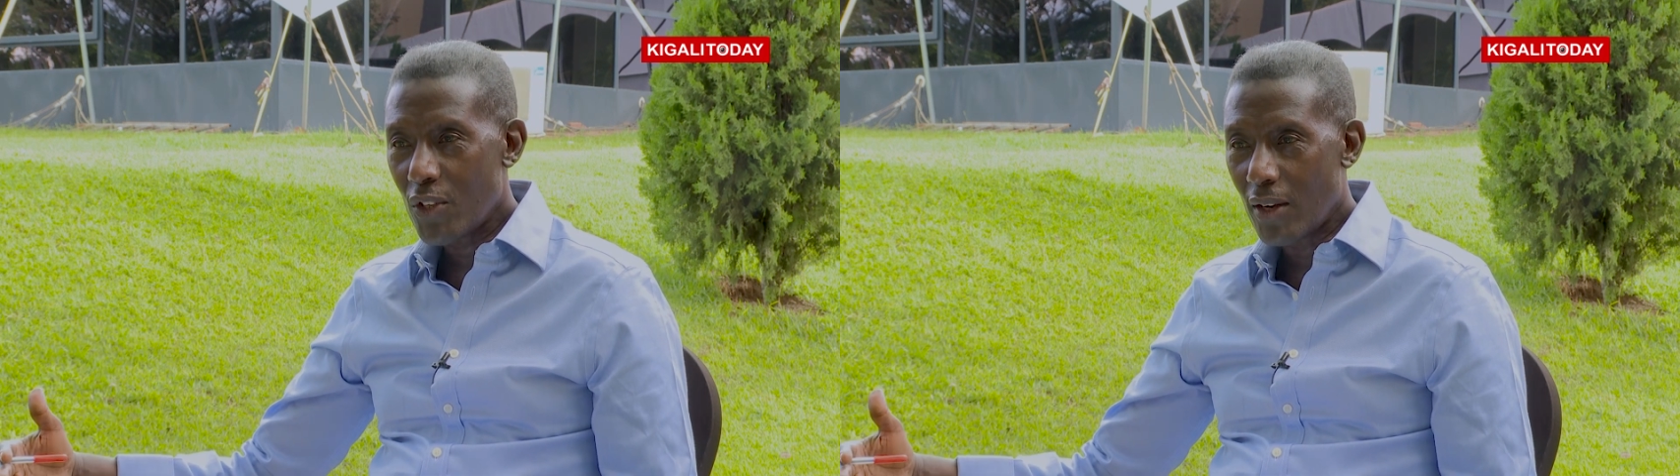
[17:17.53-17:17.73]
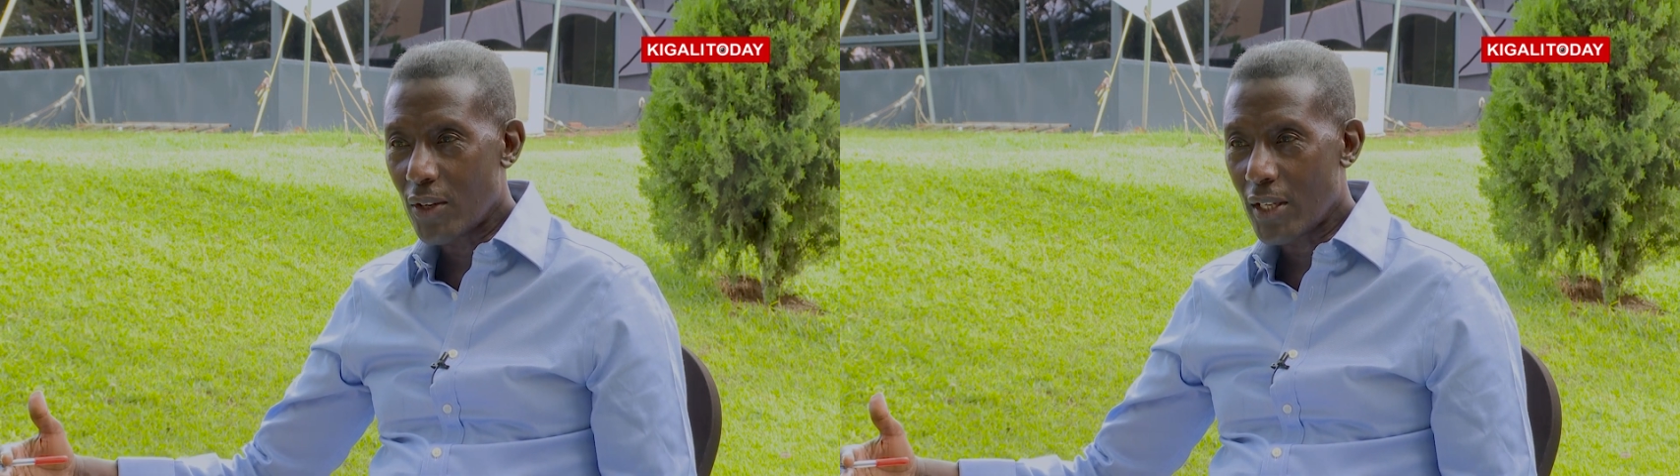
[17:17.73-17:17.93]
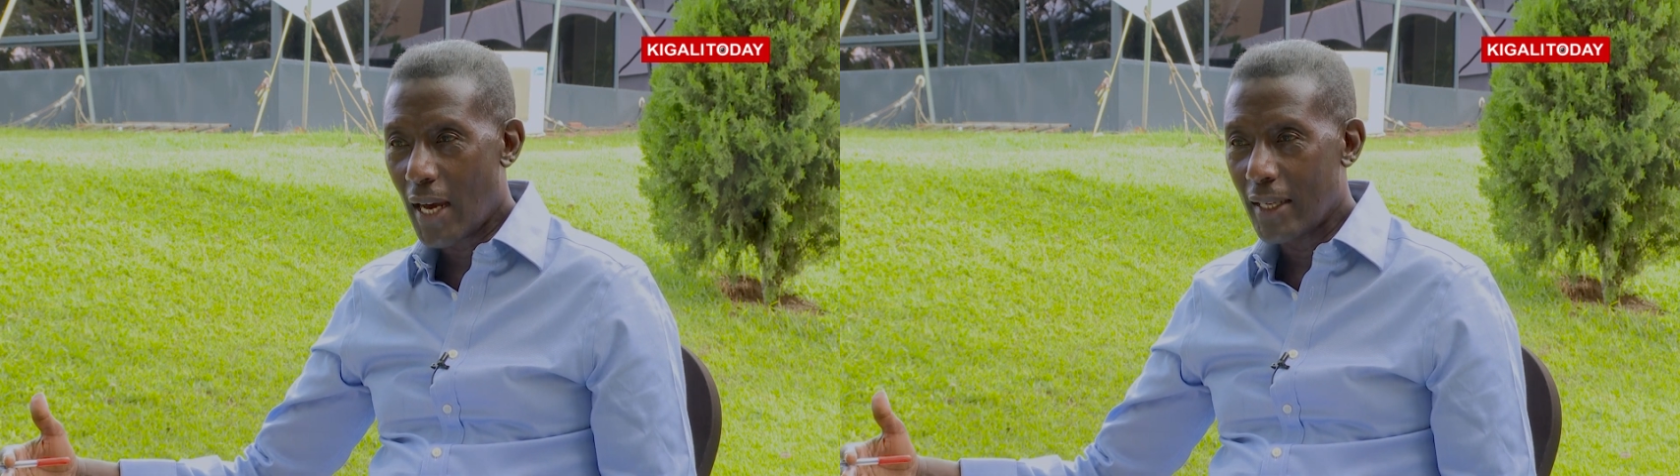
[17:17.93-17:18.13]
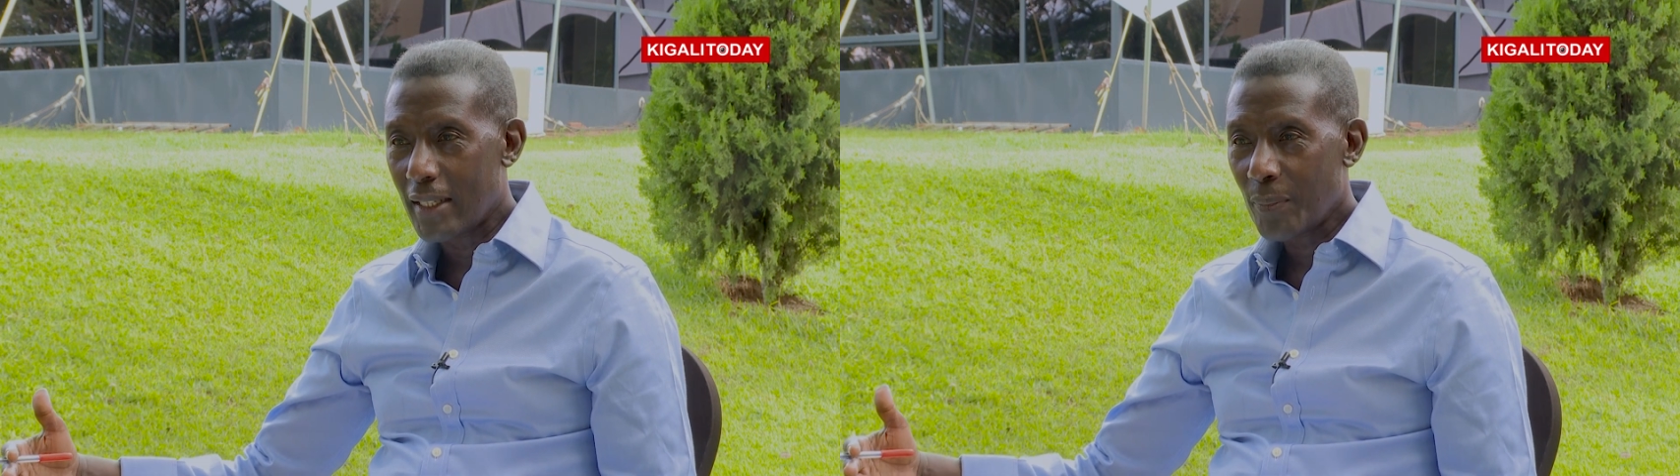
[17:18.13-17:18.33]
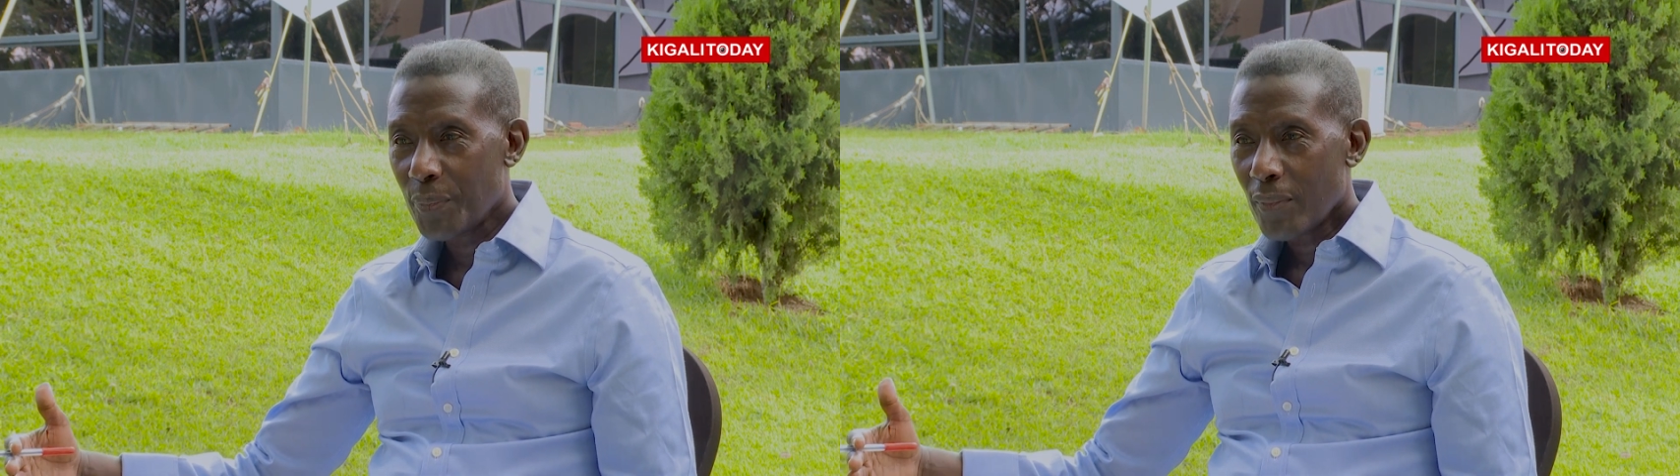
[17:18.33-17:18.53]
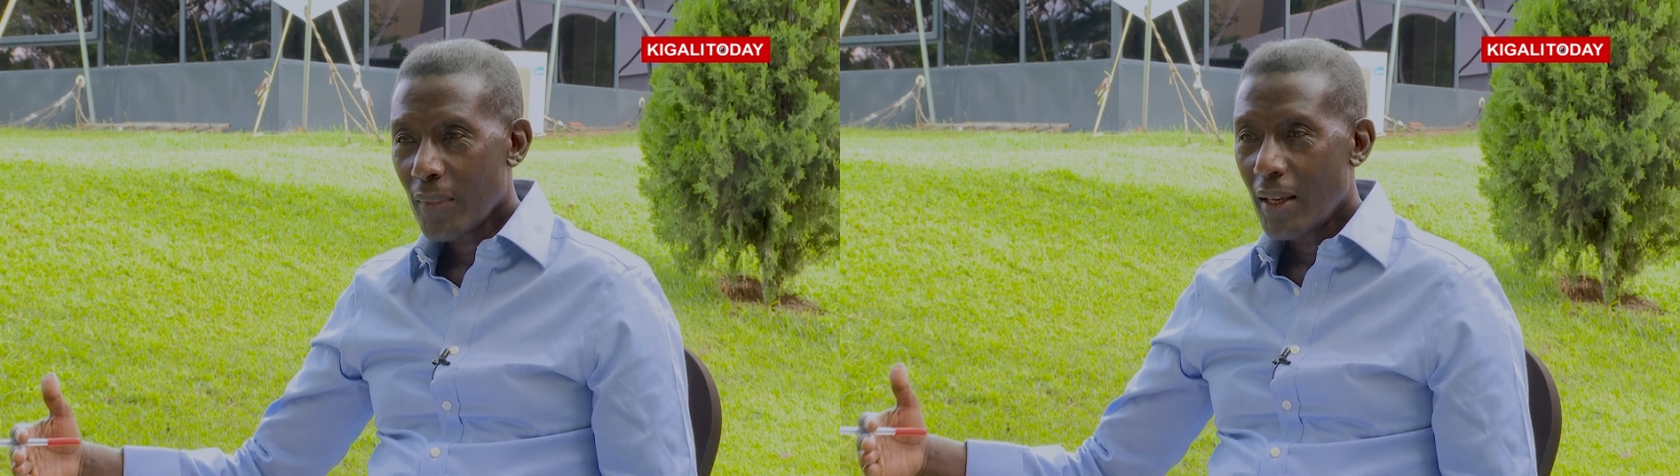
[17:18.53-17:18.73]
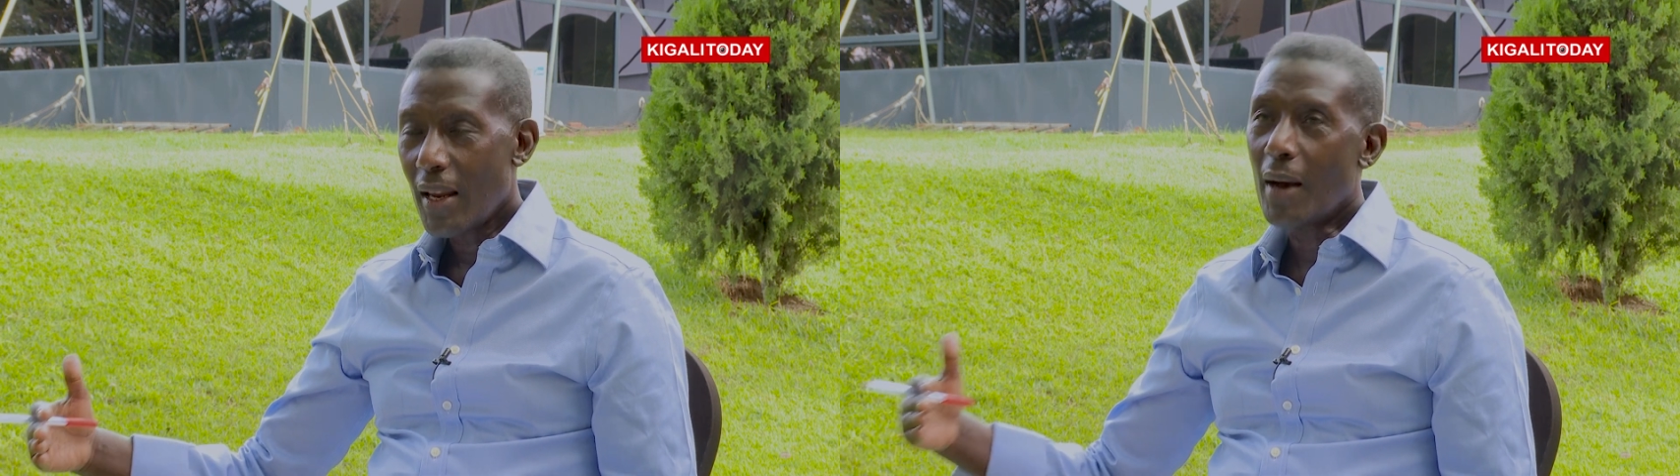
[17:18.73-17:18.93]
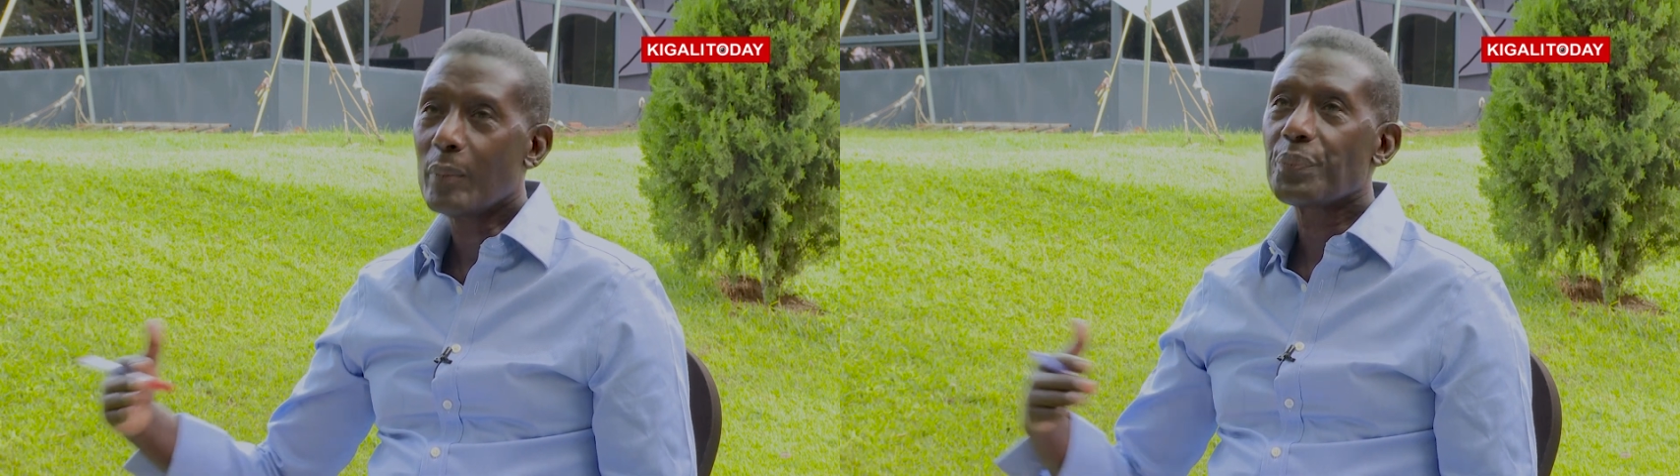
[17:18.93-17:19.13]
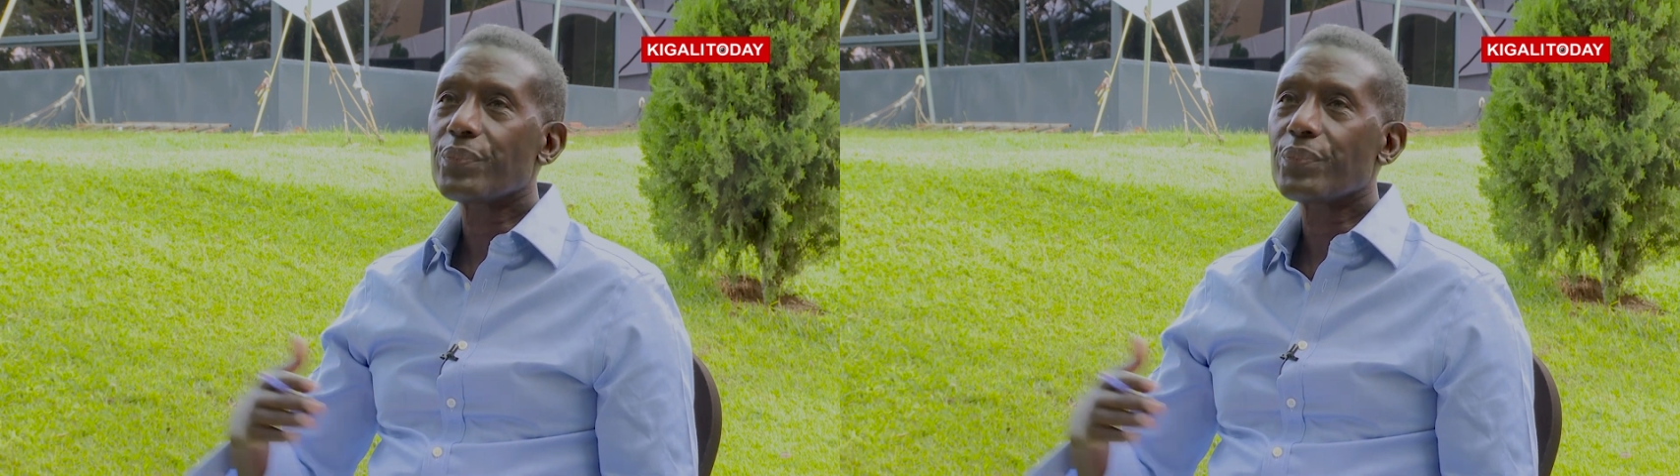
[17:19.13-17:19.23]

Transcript: genocide. Now,